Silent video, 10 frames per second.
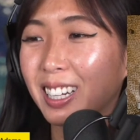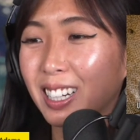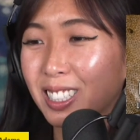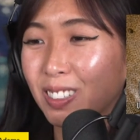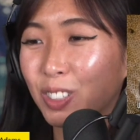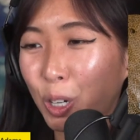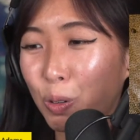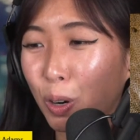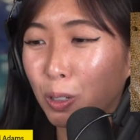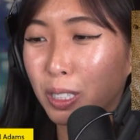custom
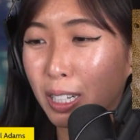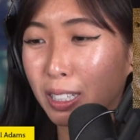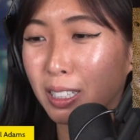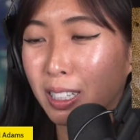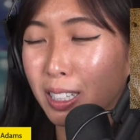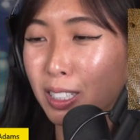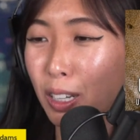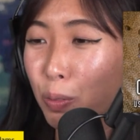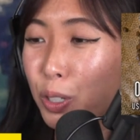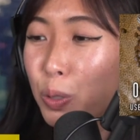Joe roasting because,
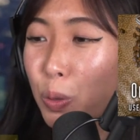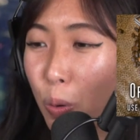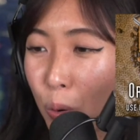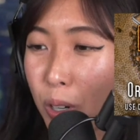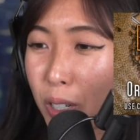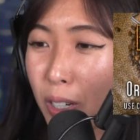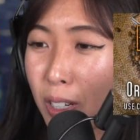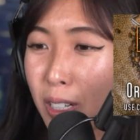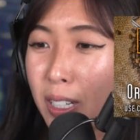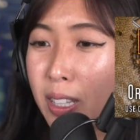like, when you
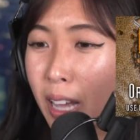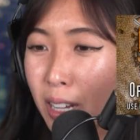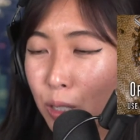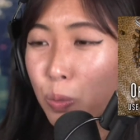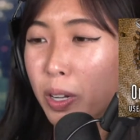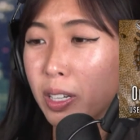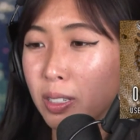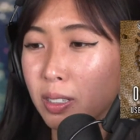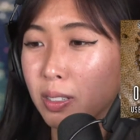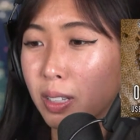order, that's
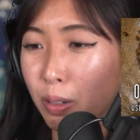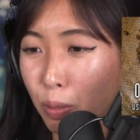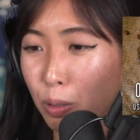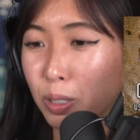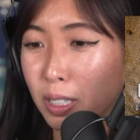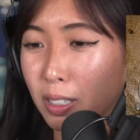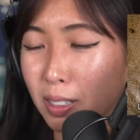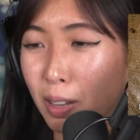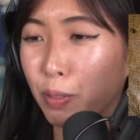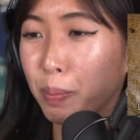when they roast it.
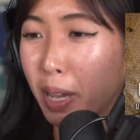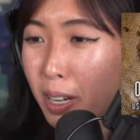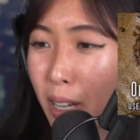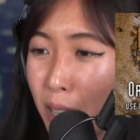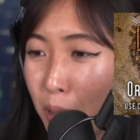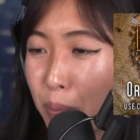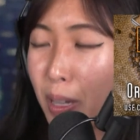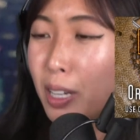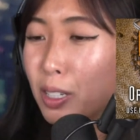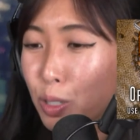And we met him
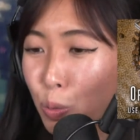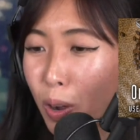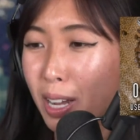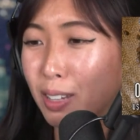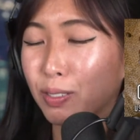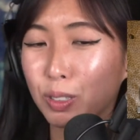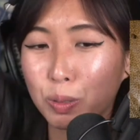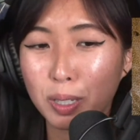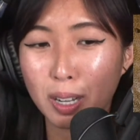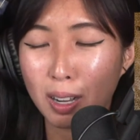and his wife. He's
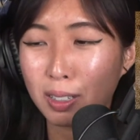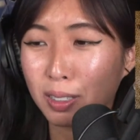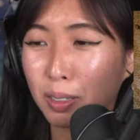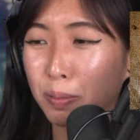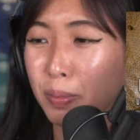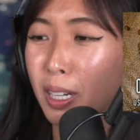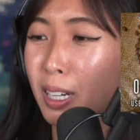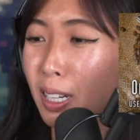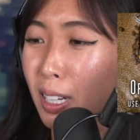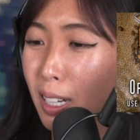really awesome.
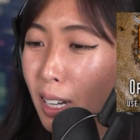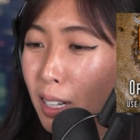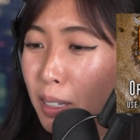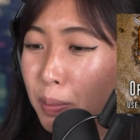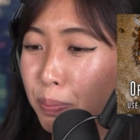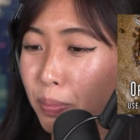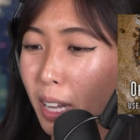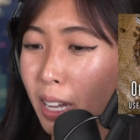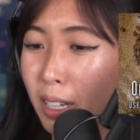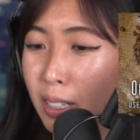Um,
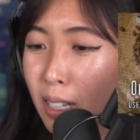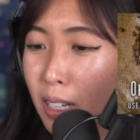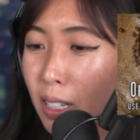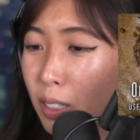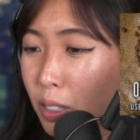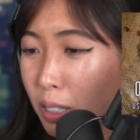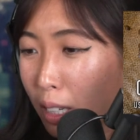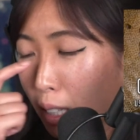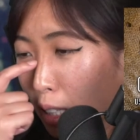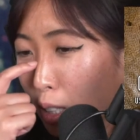and uh, looks
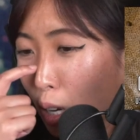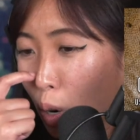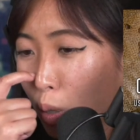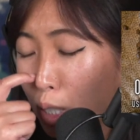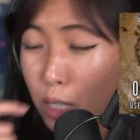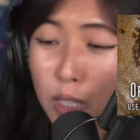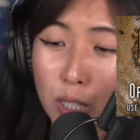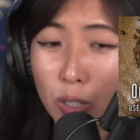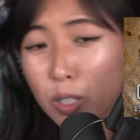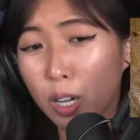like this code is
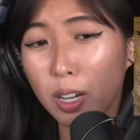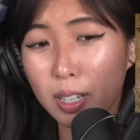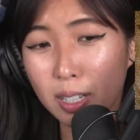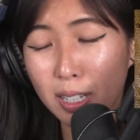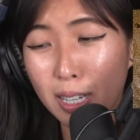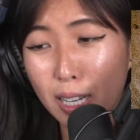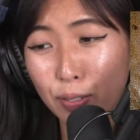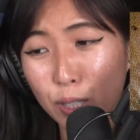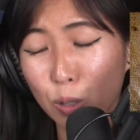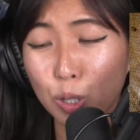still good,
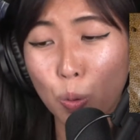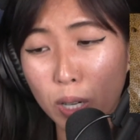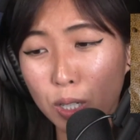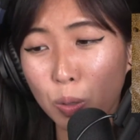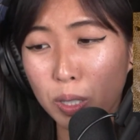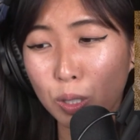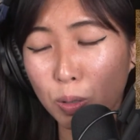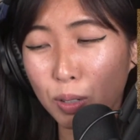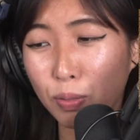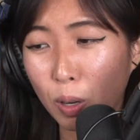even though it's
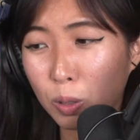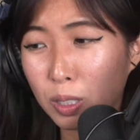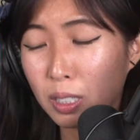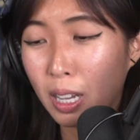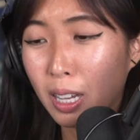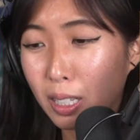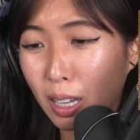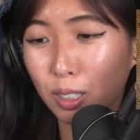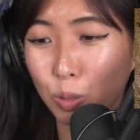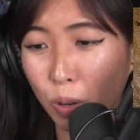2023, folks.
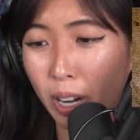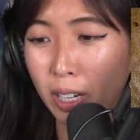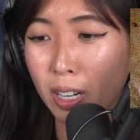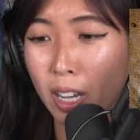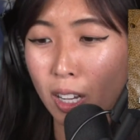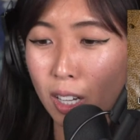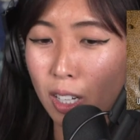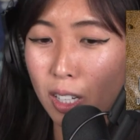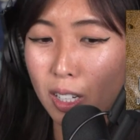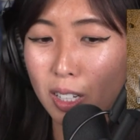That's right. It may or
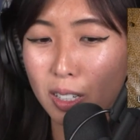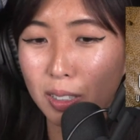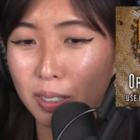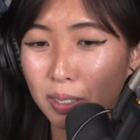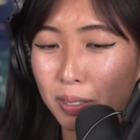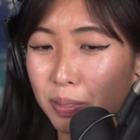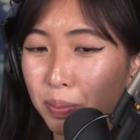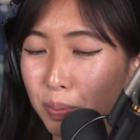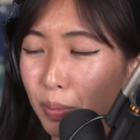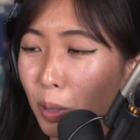may not work, but
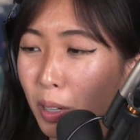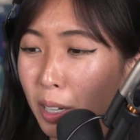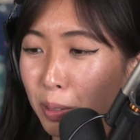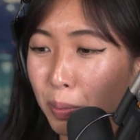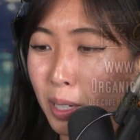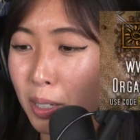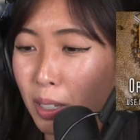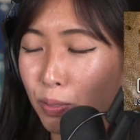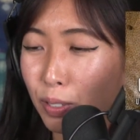either okay, way, well, just get the if